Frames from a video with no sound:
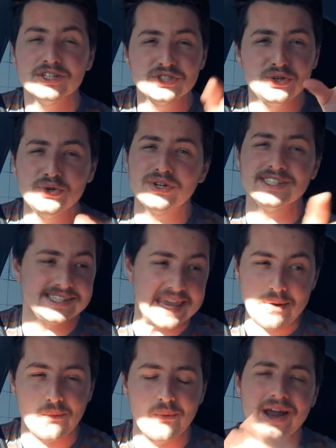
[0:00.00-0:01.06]
so you can see
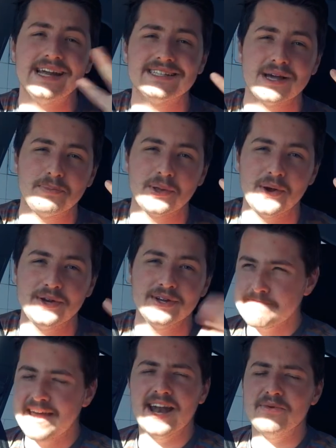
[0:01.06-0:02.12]
when it's
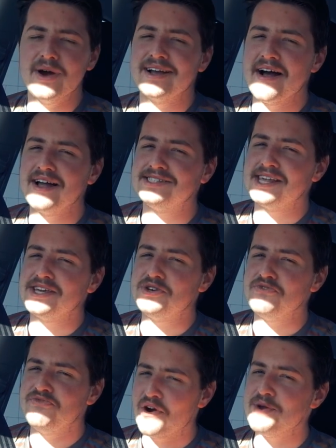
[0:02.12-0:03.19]
uploaded. And anyway, guys, thank
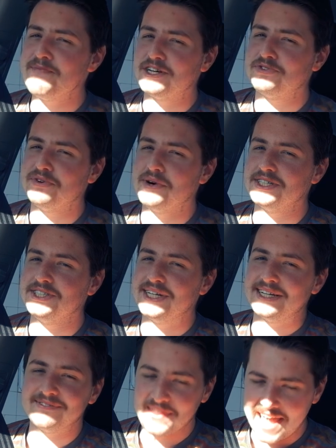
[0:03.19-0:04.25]
you very much for
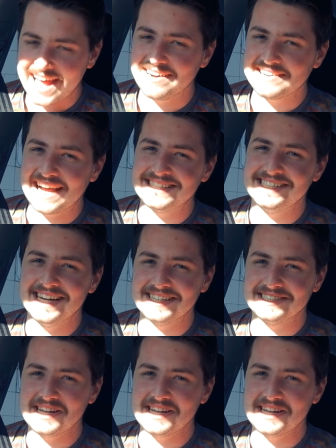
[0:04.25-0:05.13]
watching, and I'll catch you next